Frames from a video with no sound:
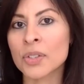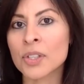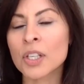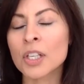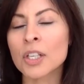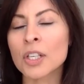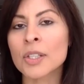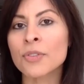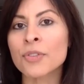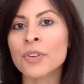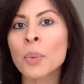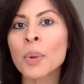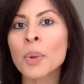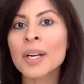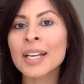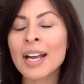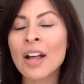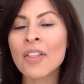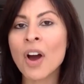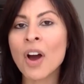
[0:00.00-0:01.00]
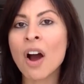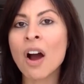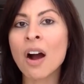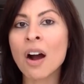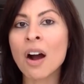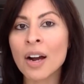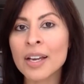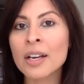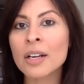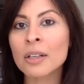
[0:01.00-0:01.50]
So if you want to get the
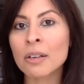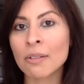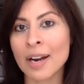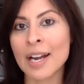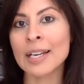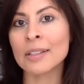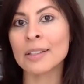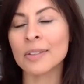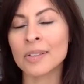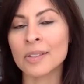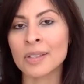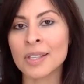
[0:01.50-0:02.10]
higher grades,